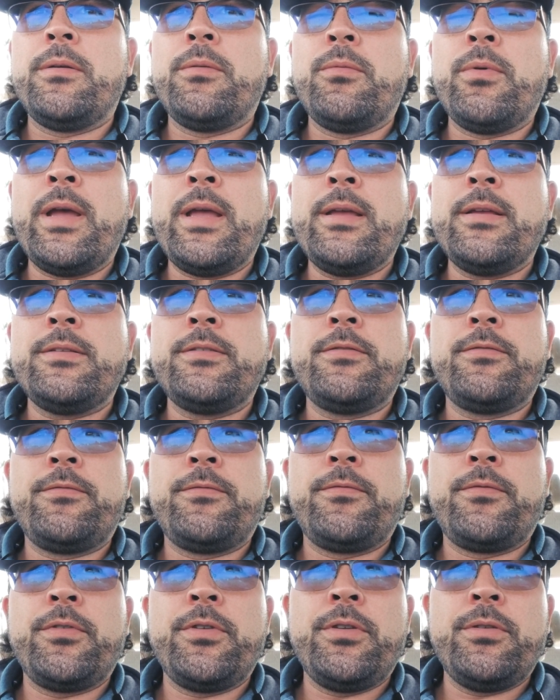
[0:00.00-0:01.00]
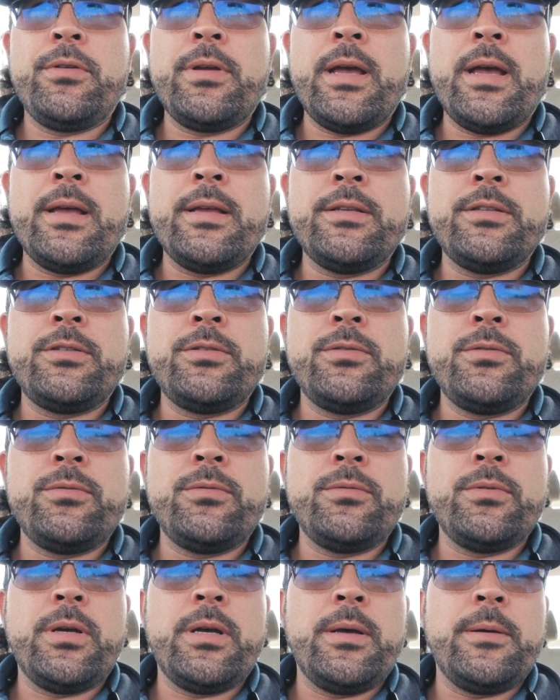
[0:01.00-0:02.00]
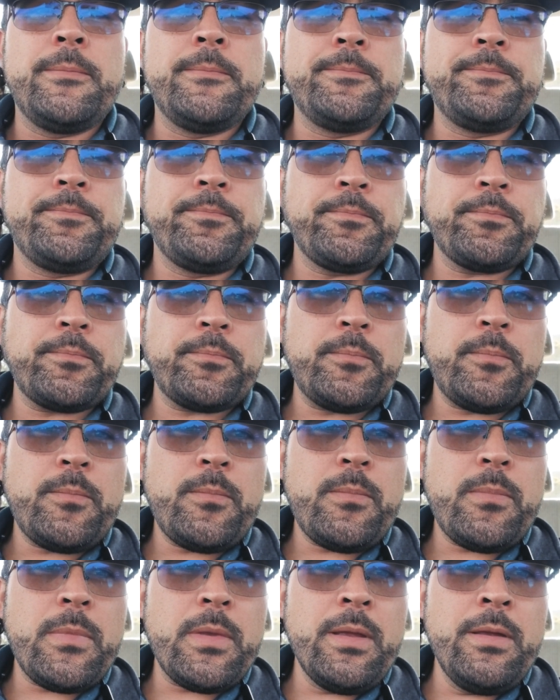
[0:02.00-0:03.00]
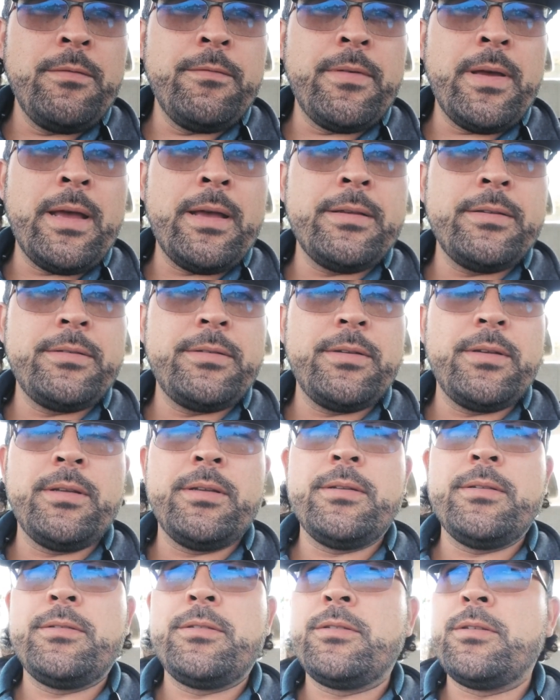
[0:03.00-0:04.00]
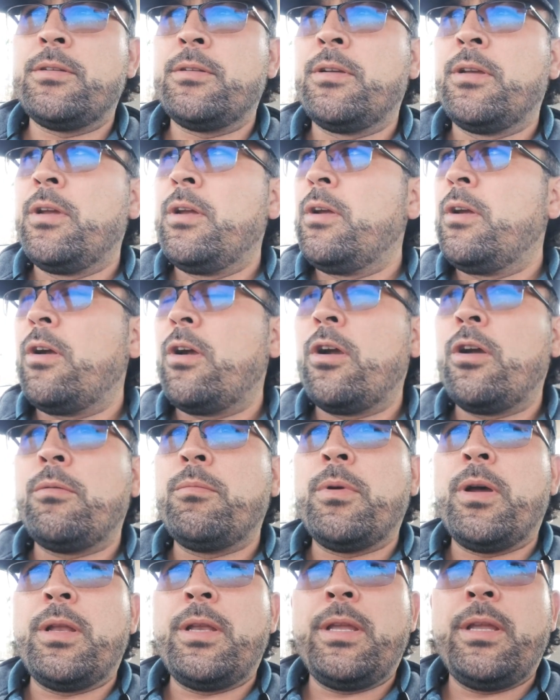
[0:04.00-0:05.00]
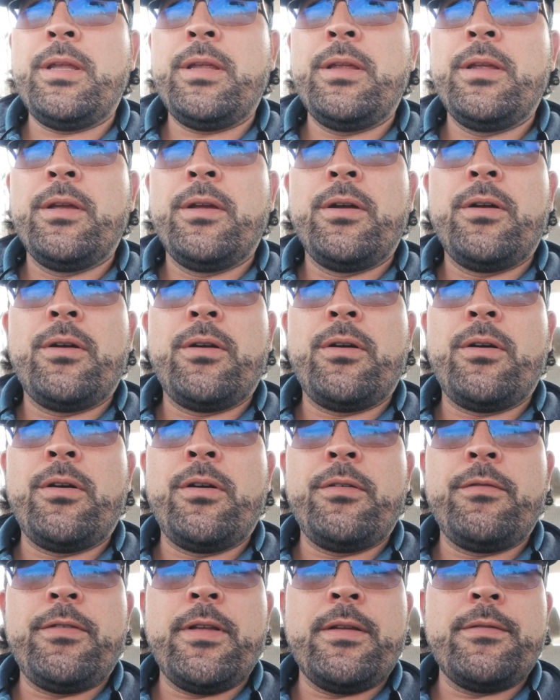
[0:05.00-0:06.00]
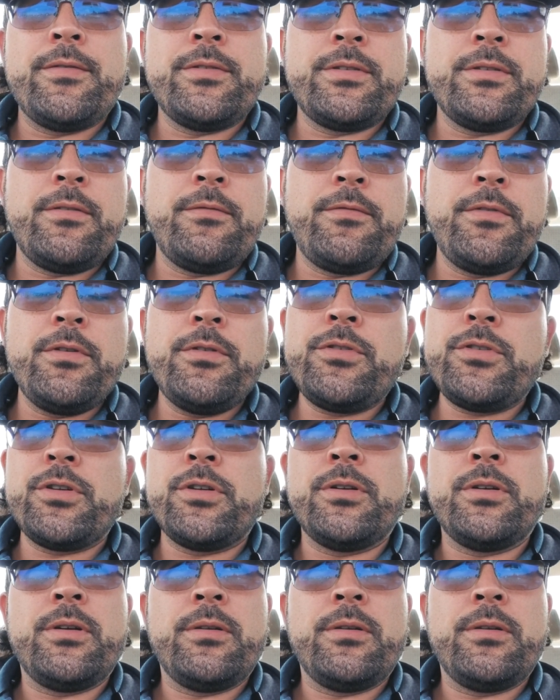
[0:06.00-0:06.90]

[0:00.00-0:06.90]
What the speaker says: ways for you guys to invest, to earn money or earn favors in the future.